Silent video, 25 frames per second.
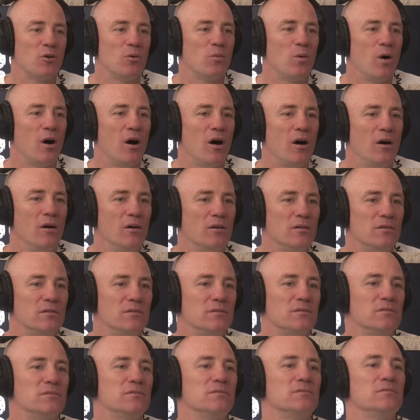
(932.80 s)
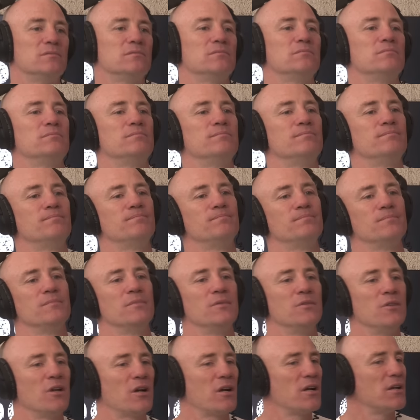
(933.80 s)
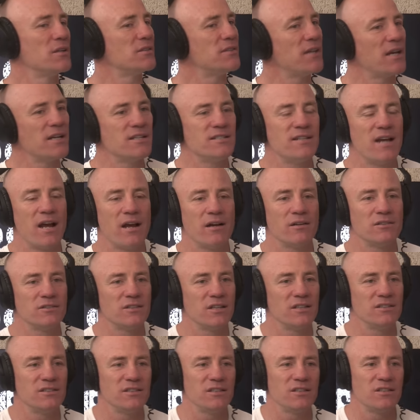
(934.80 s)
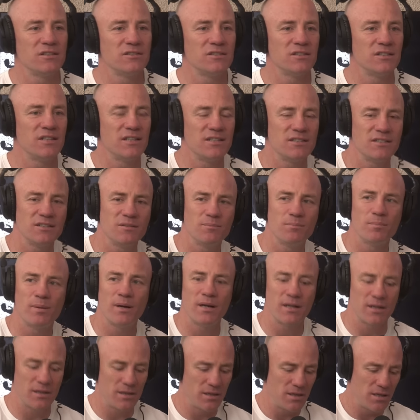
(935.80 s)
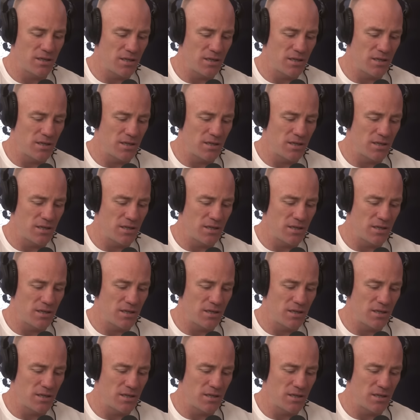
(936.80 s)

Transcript: a while, I'm not going to say jail's easy because it isn't, but